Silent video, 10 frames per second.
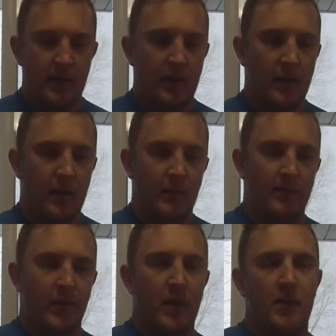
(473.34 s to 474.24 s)

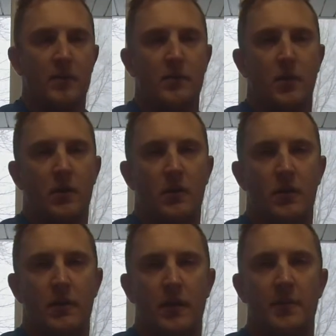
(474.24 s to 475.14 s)

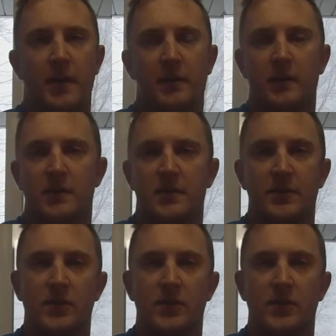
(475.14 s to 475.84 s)
So am I going to switch